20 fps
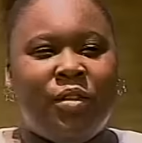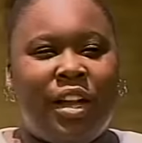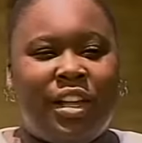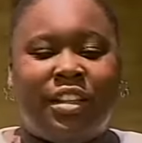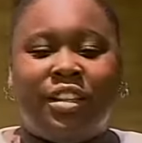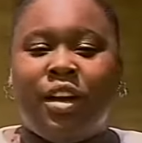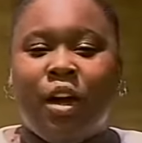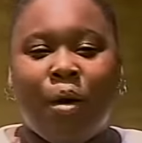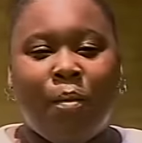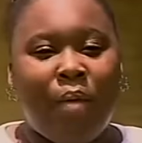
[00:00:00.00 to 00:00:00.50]
we
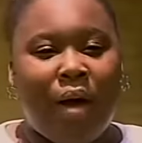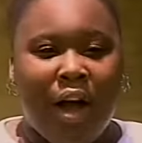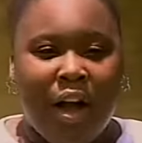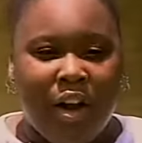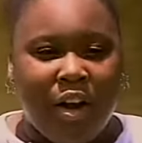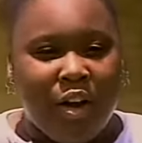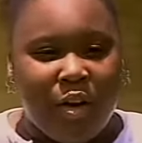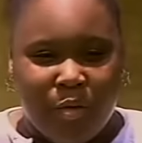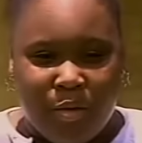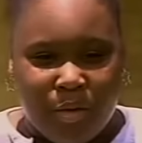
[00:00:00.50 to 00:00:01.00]
have to go by
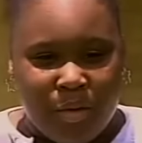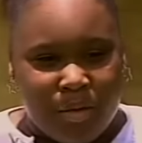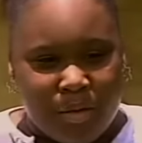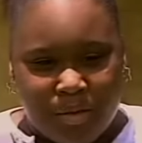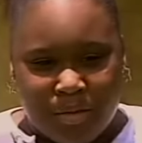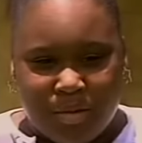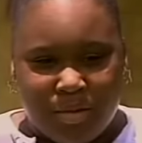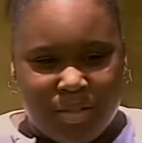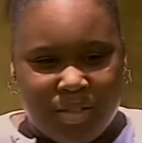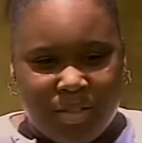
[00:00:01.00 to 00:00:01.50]
her
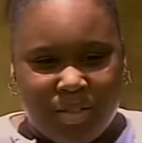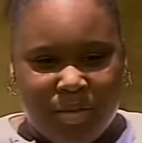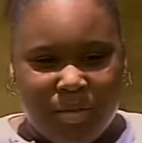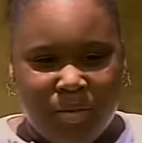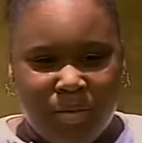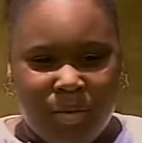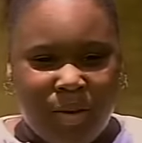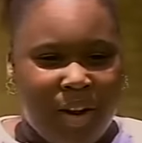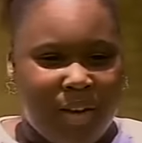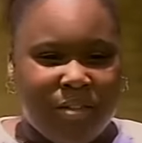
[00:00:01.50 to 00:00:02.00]
rules.
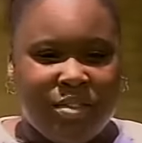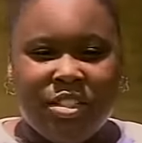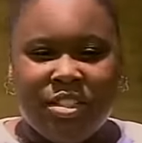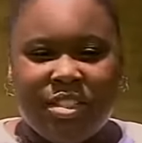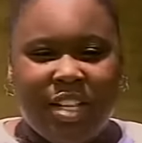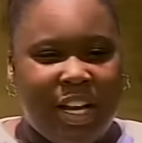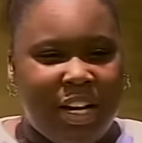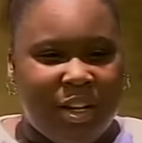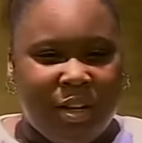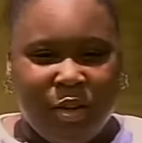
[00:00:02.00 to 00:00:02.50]
Whatever she
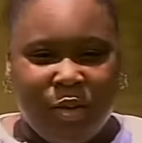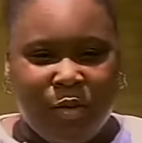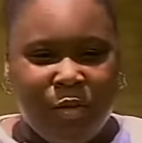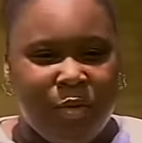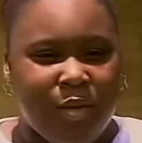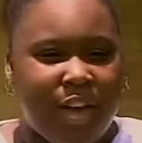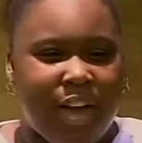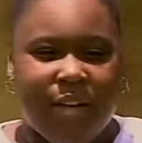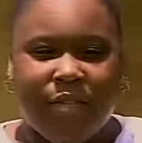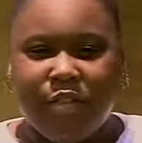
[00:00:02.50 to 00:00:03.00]
say do,
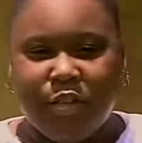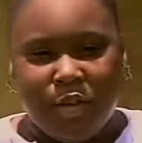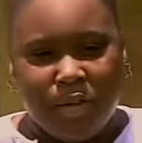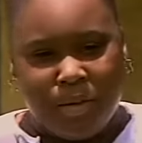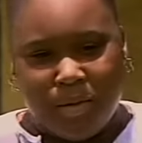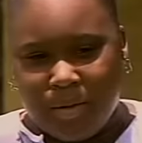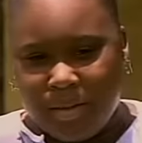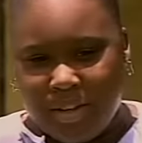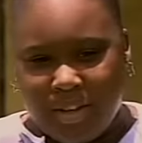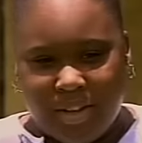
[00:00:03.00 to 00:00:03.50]
we have to
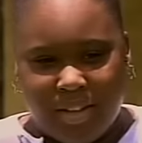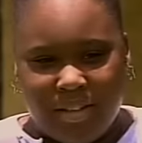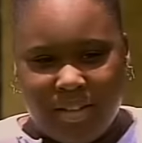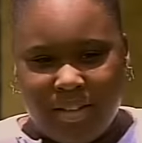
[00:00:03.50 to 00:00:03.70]
do it.